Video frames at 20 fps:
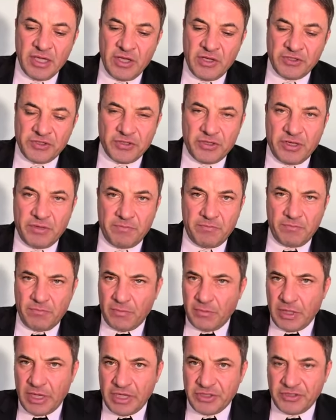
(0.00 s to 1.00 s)
So that,
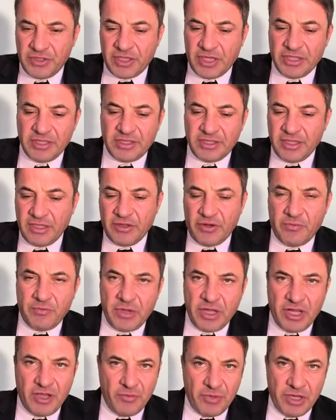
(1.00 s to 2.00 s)
as you can see, there are
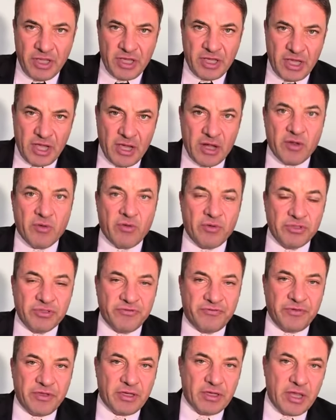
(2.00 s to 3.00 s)
many, many categories
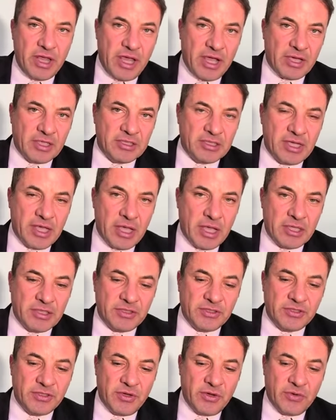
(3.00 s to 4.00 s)
of neglect, and
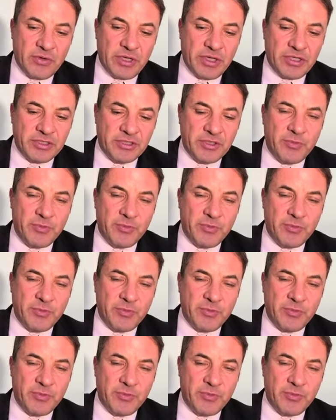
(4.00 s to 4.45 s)
so it is